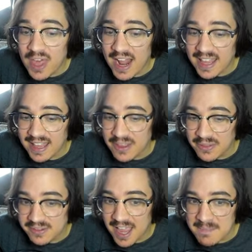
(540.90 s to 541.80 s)
I can kill
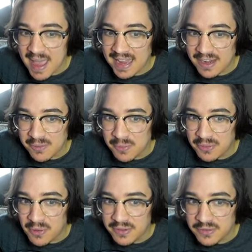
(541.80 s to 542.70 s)
this guy back here
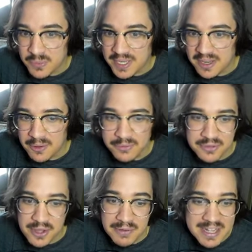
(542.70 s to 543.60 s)
with all these windows,
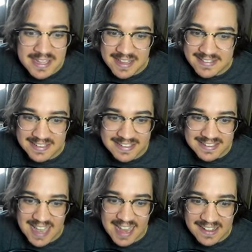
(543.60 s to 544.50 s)
so that's
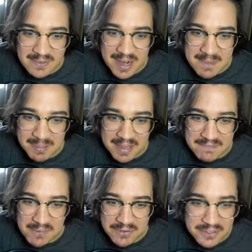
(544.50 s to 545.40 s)
exactly what I played for.